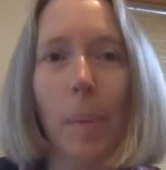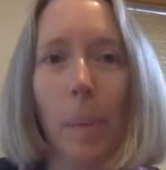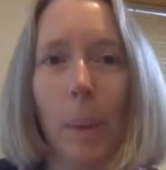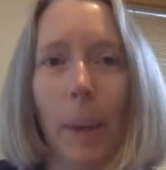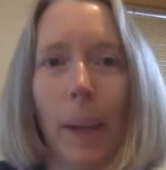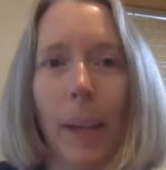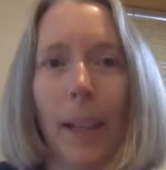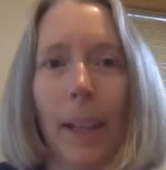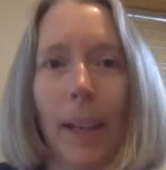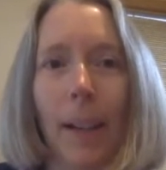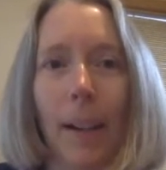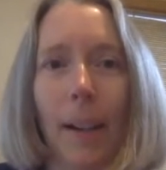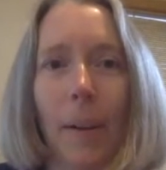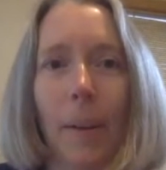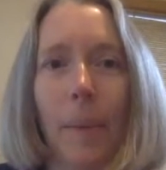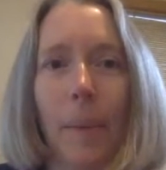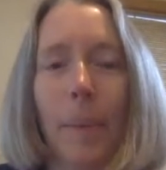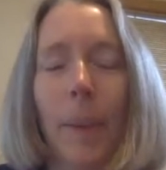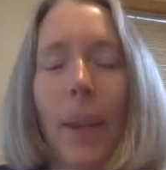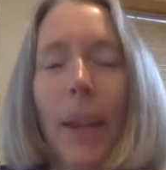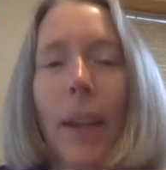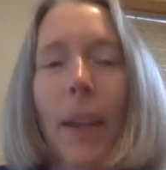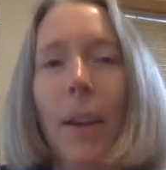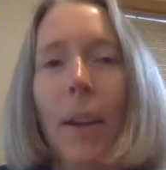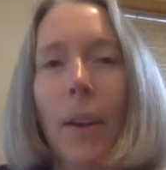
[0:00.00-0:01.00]
But um,
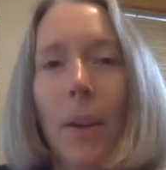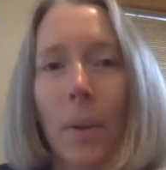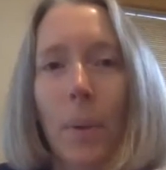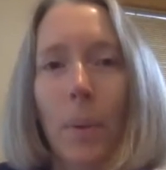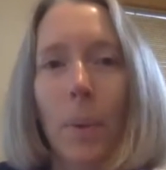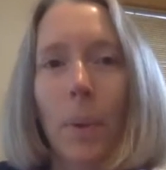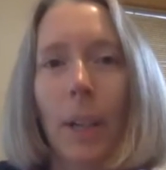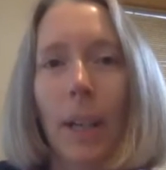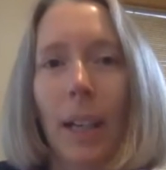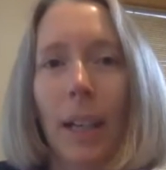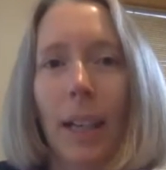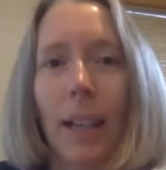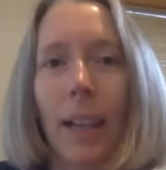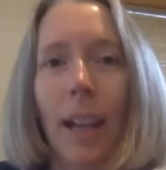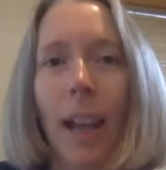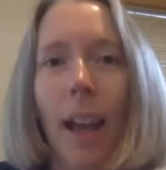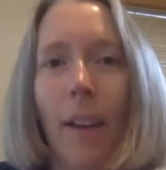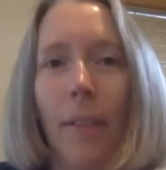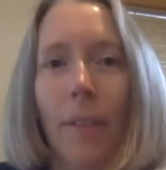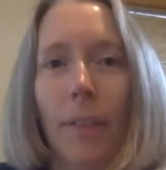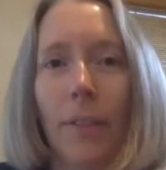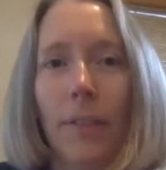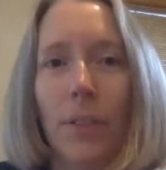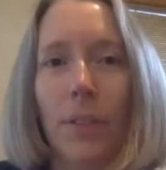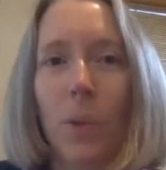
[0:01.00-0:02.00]
we're going to have
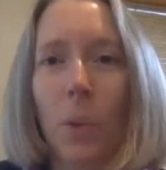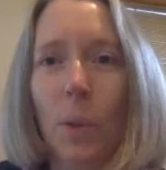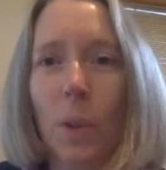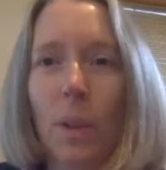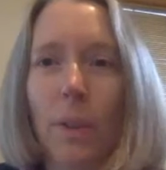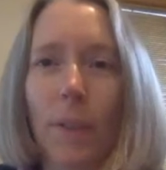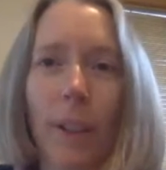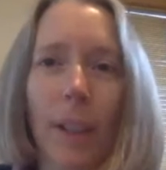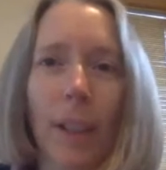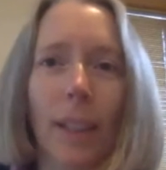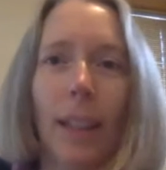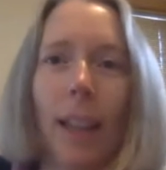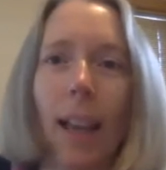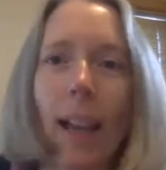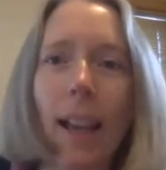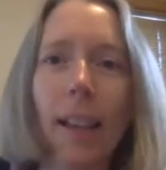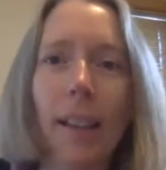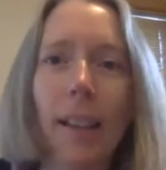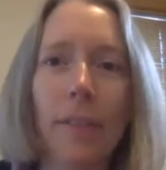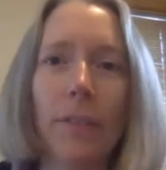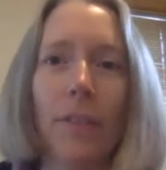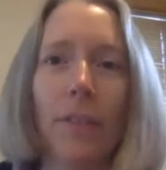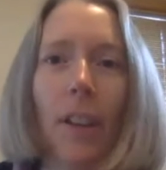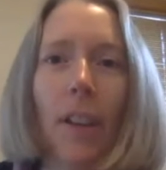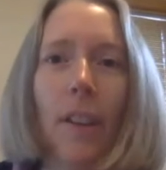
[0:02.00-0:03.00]
sort of a
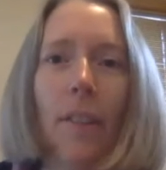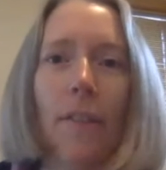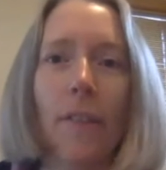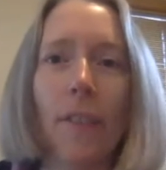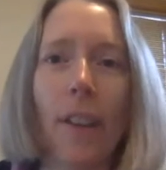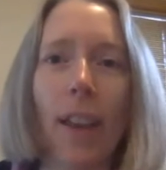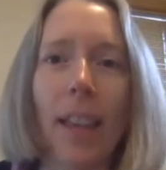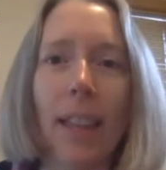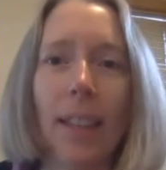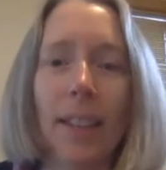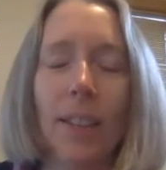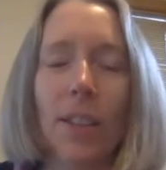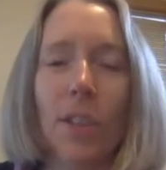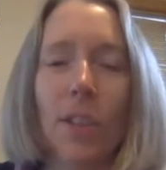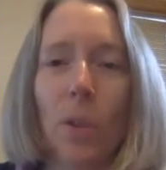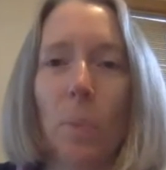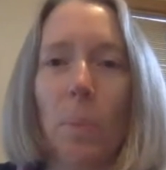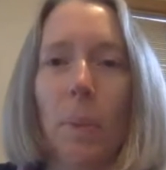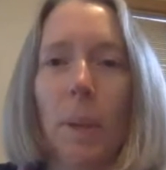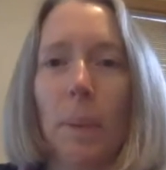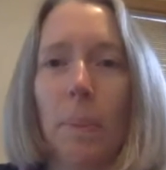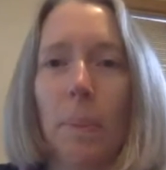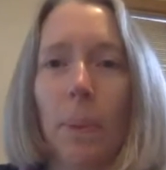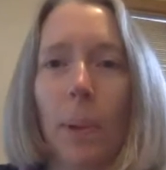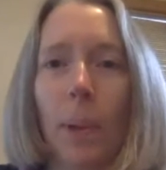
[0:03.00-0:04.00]
live event so
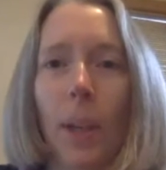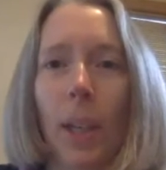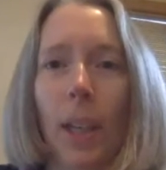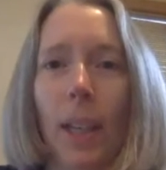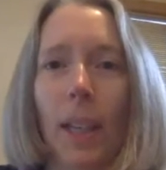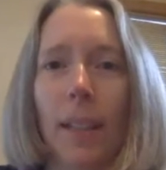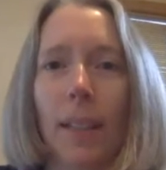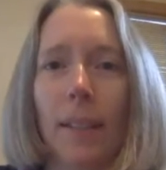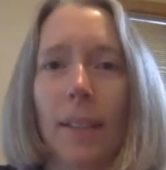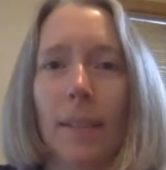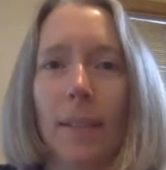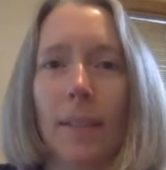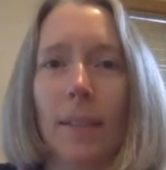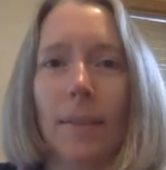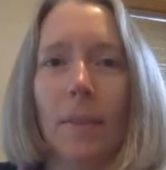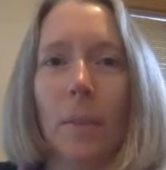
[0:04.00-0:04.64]
people can